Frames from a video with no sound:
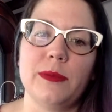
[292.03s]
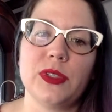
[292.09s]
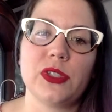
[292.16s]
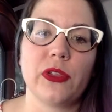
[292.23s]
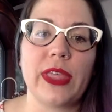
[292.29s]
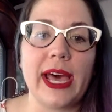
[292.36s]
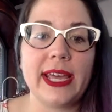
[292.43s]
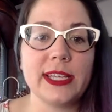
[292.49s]

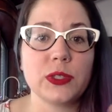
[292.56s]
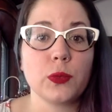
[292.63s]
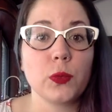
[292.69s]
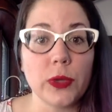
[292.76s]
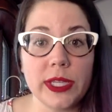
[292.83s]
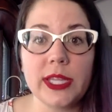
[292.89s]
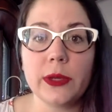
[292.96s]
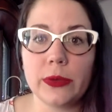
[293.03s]
So that is
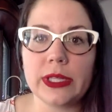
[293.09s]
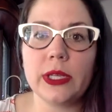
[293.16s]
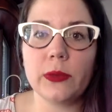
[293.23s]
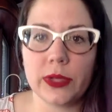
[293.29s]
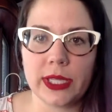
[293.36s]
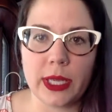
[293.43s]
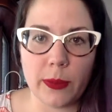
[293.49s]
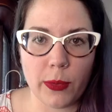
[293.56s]
really, really,
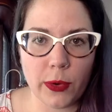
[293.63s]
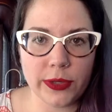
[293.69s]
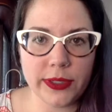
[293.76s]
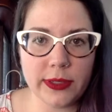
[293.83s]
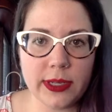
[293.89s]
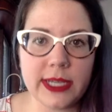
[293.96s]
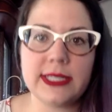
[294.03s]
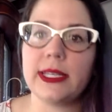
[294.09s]
really
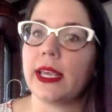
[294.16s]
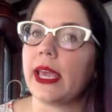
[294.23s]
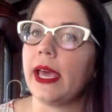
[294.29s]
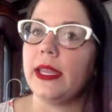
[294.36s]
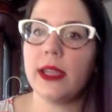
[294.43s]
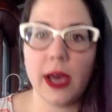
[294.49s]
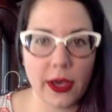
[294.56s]
important because, again,